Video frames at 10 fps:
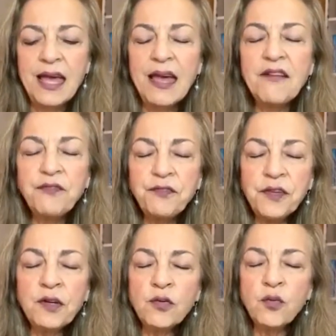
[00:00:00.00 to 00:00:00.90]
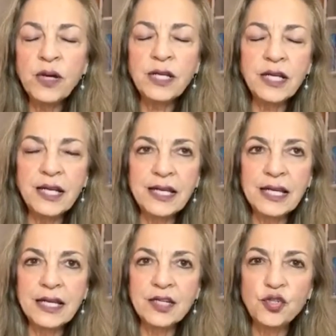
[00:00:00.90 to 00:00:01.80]
And fear, when it
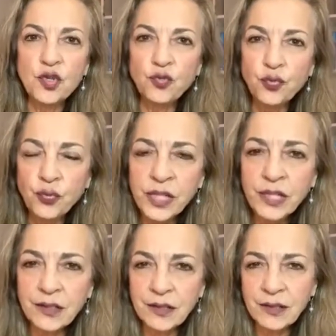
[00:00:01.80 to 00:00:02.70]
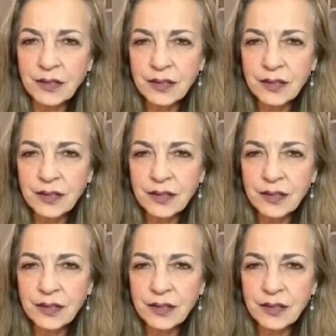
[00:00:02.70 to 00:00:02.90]
is real,